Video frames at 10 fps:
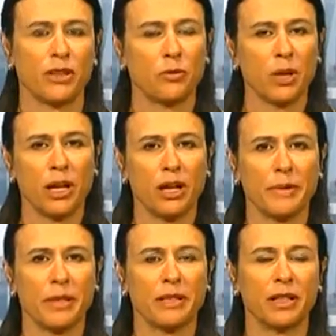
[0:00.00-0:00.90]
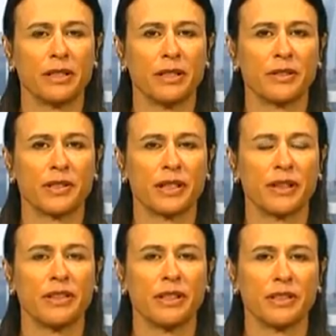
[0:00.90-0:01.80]
Well, I mean, I, it's,
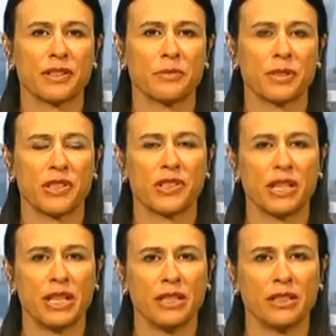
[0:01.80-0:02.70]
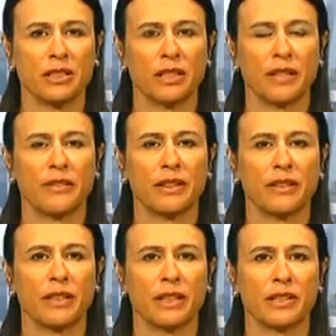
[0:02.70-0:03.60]
I think it's a mistake. I
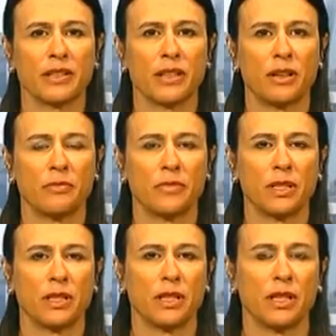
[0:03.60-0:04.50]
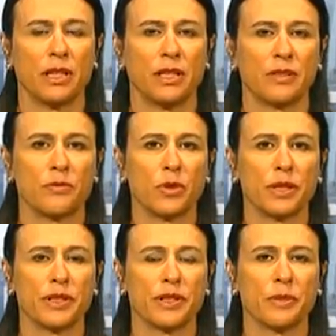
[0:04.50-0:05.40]
think that um, it
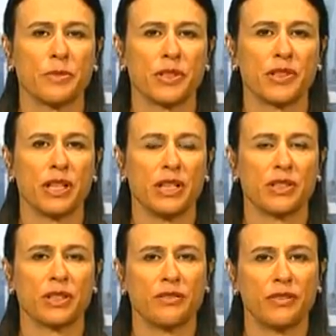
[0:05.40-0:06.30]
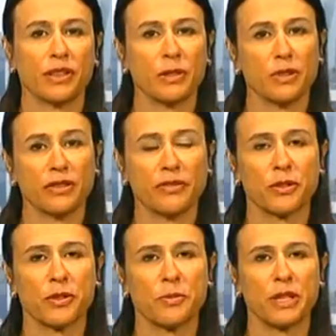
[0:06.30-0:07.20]
was a mistake to convict them in the
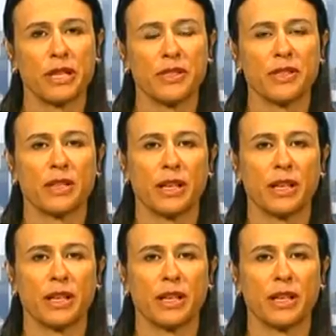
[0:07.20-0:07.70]
first place.